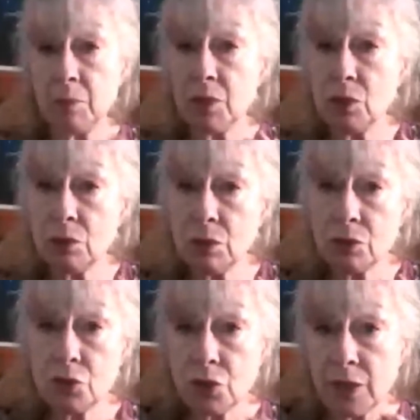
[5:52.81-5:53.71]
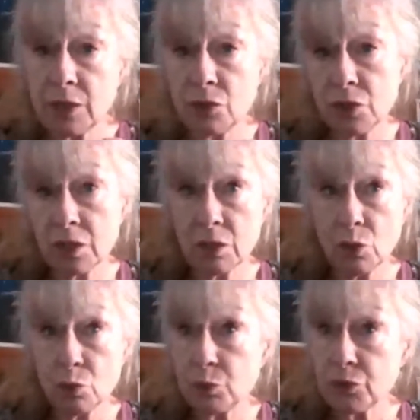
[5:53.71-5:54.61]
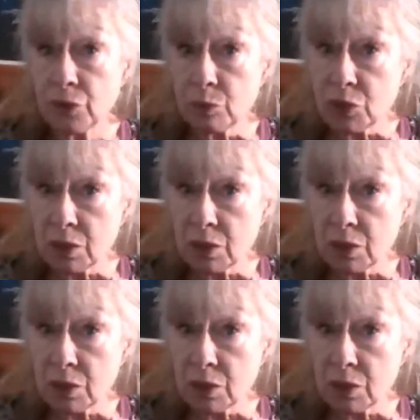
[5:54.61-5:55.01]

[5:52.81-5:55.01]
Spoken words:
you could try using an old prescription.